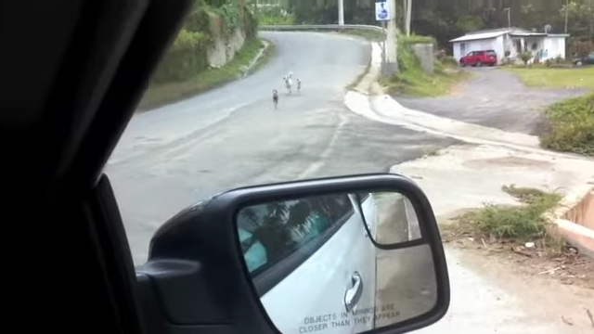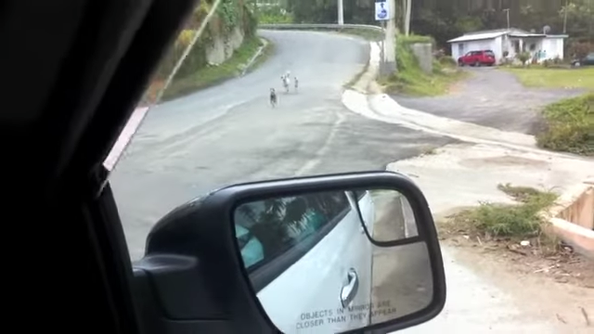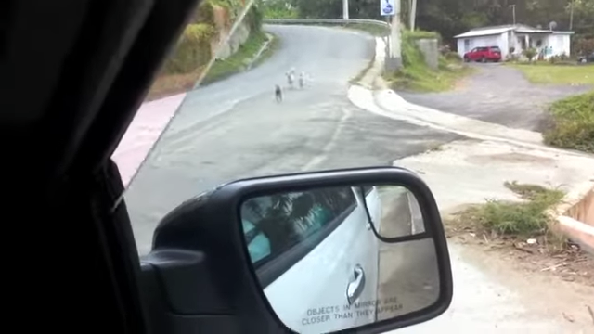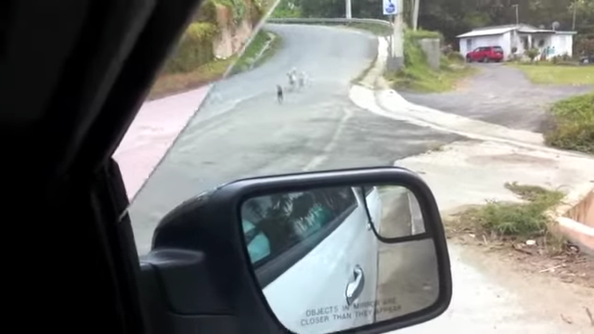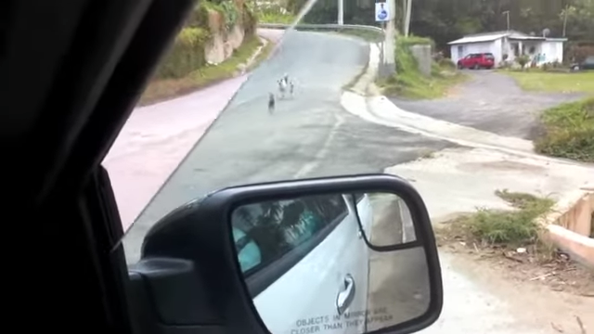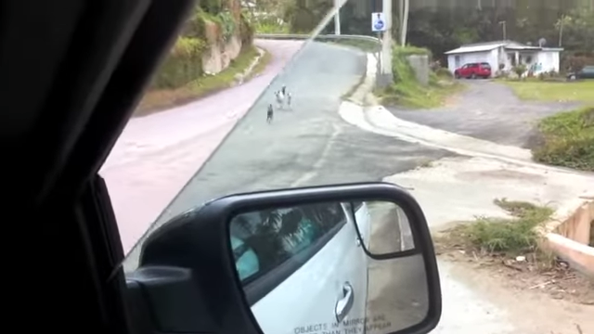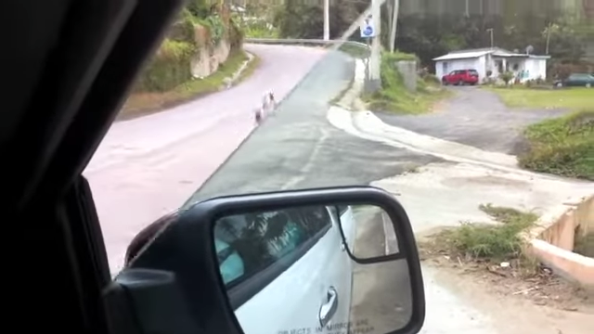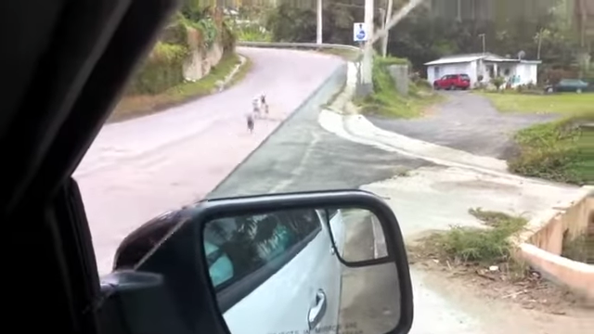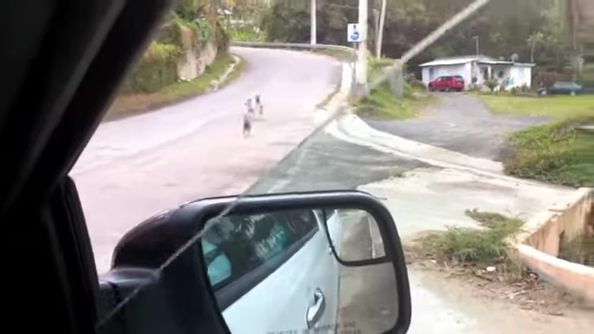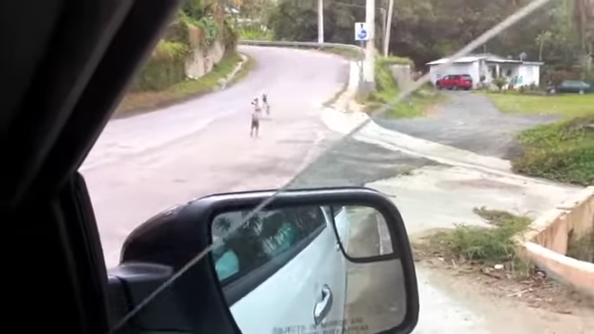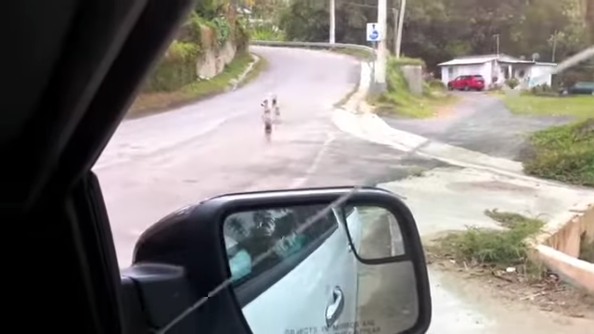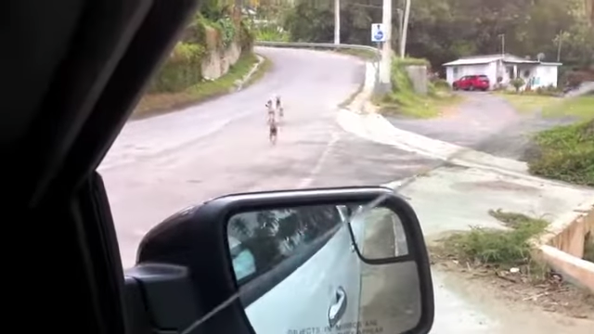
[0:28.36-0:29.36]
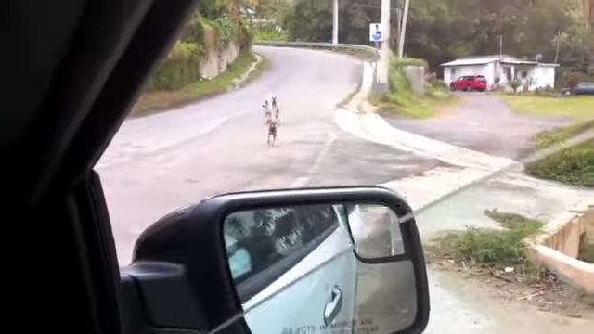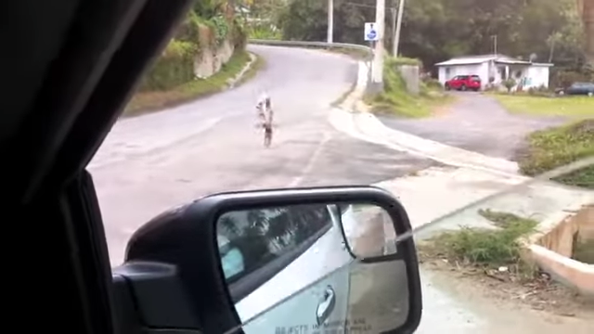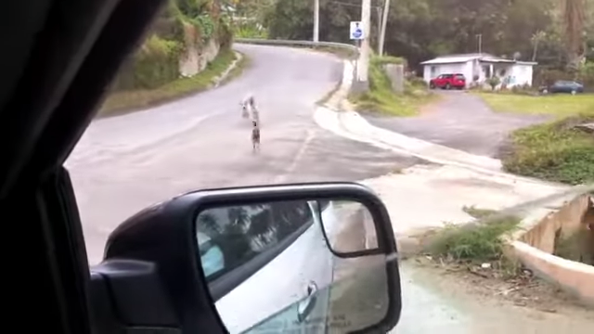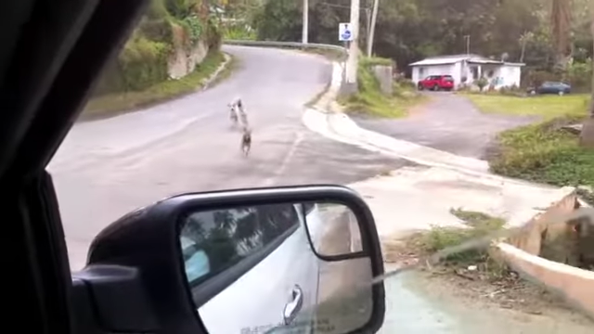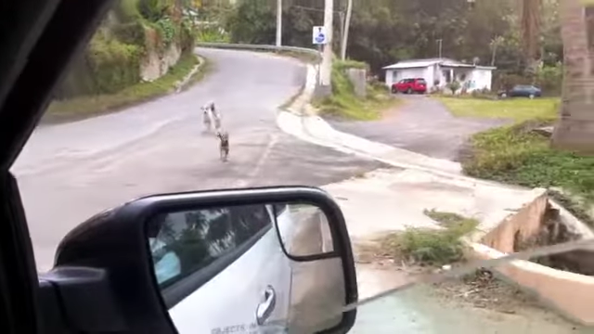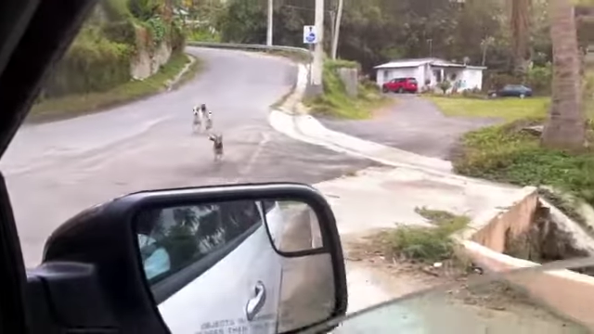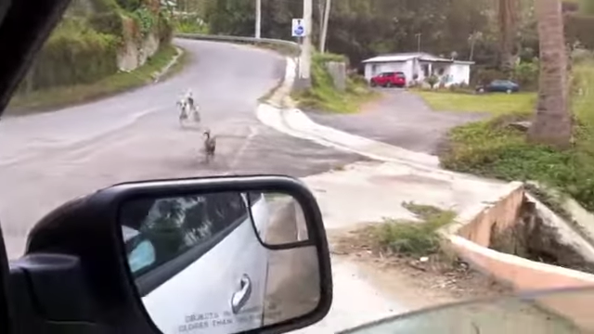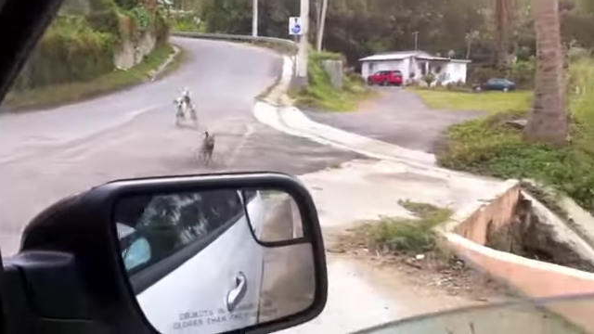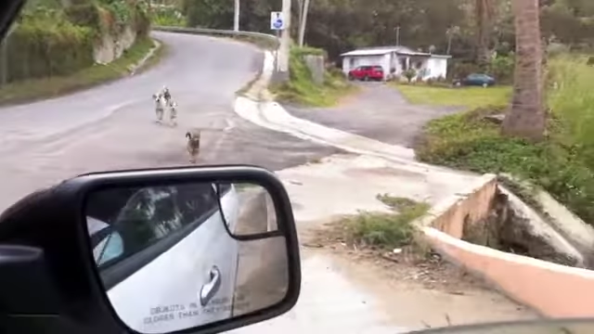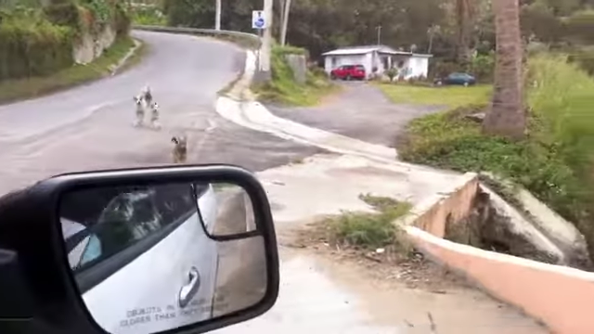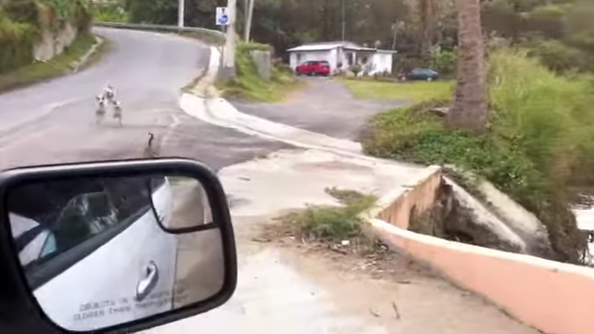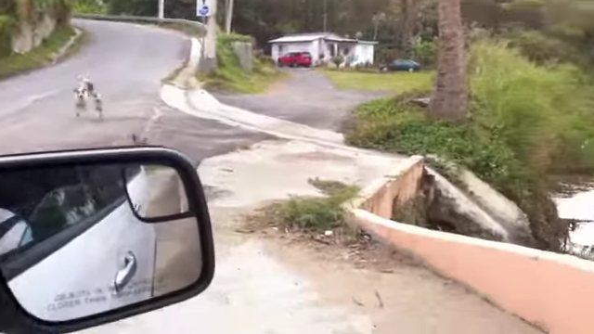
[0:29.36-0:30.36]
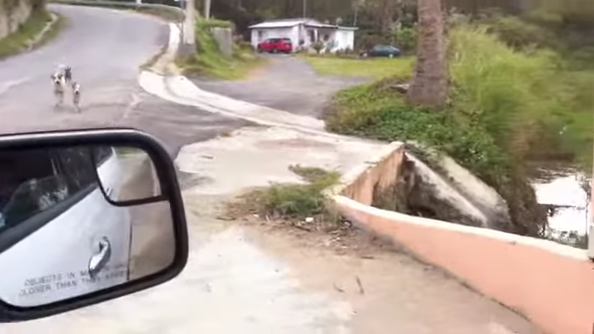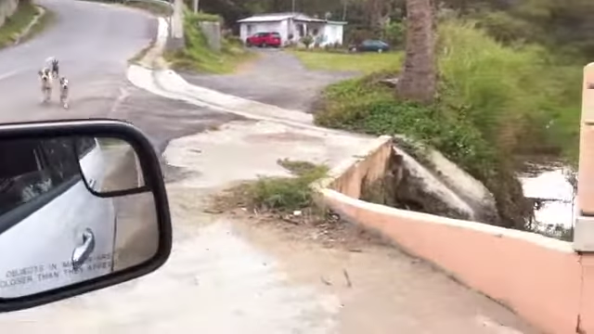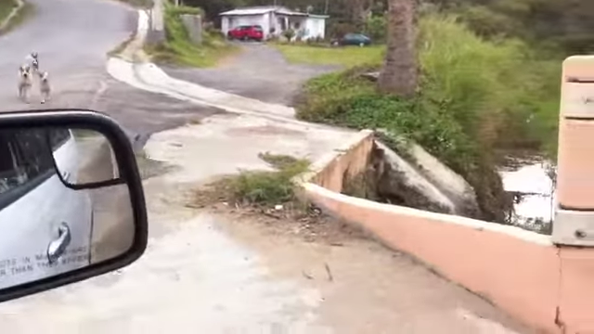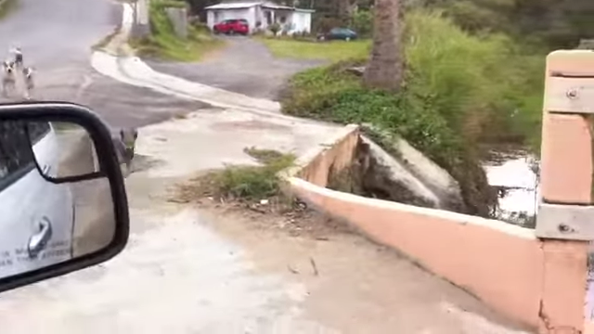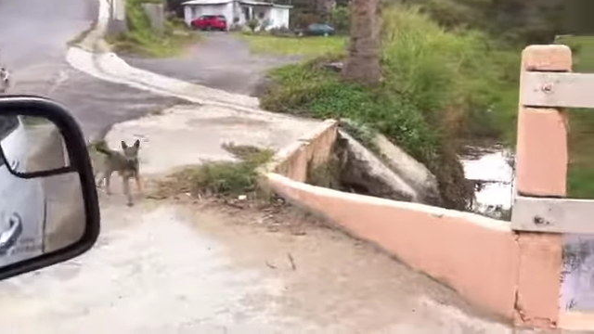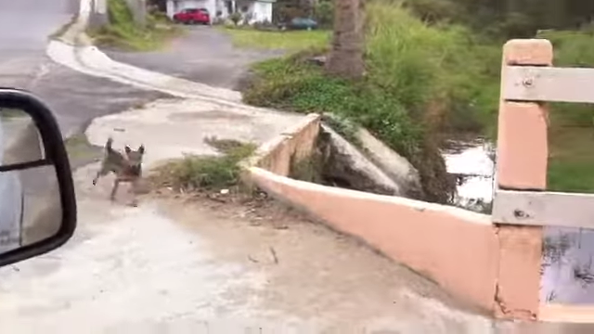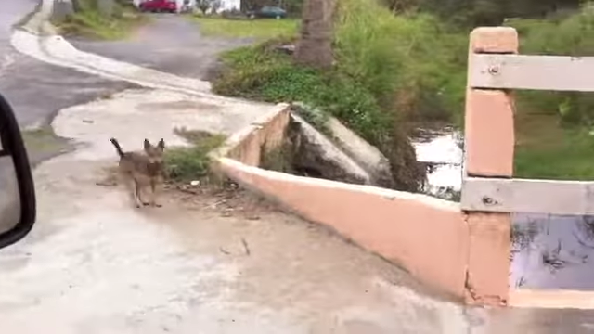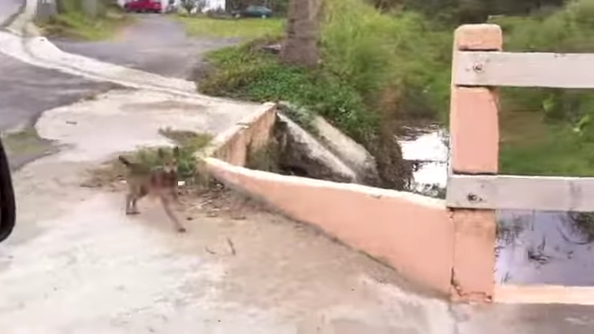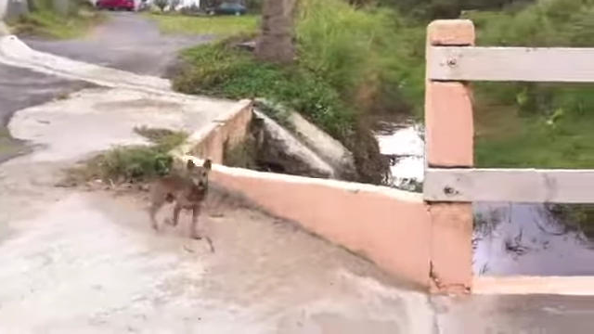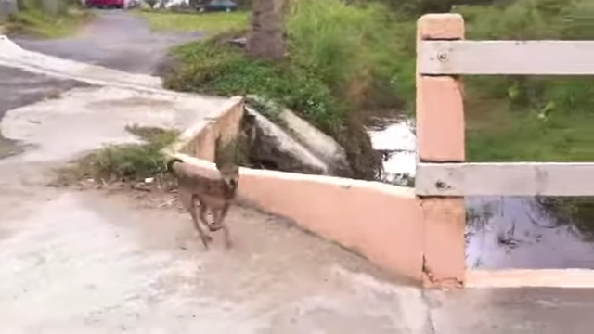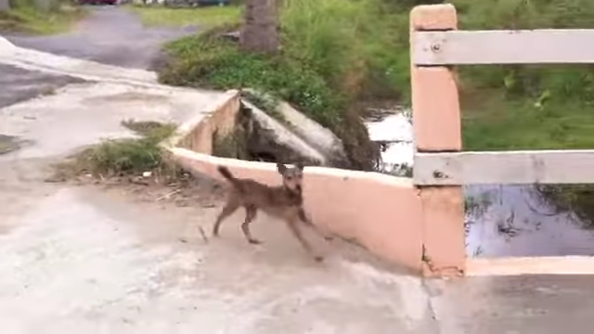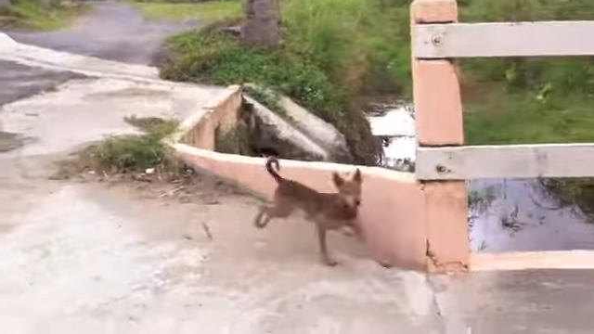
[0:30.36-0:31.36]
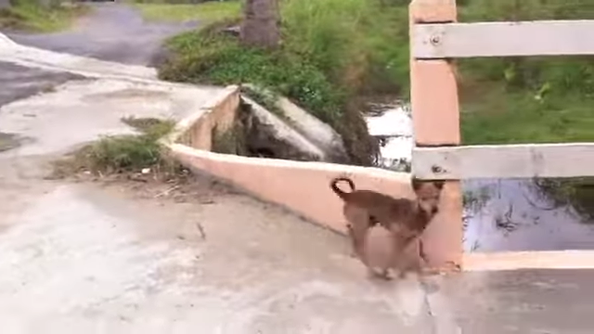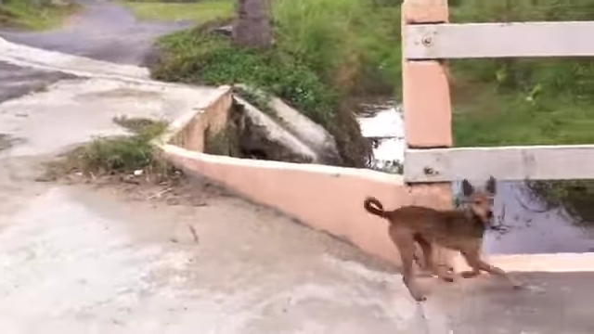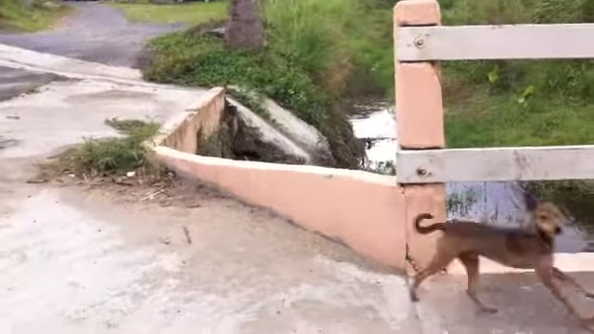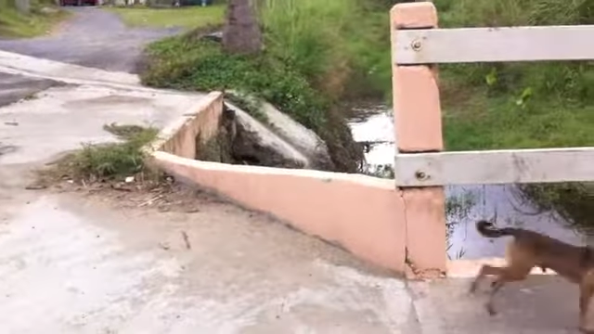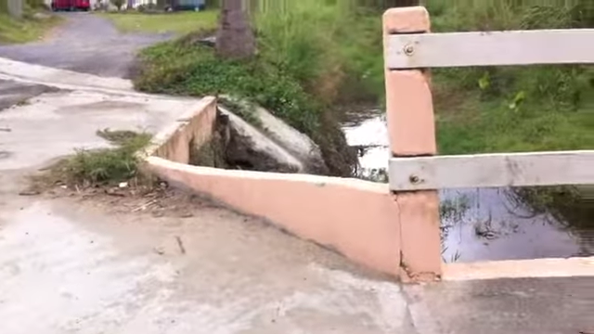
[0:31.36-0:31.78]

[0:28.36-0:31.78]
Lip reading: No face is visible, so there are no lips to read.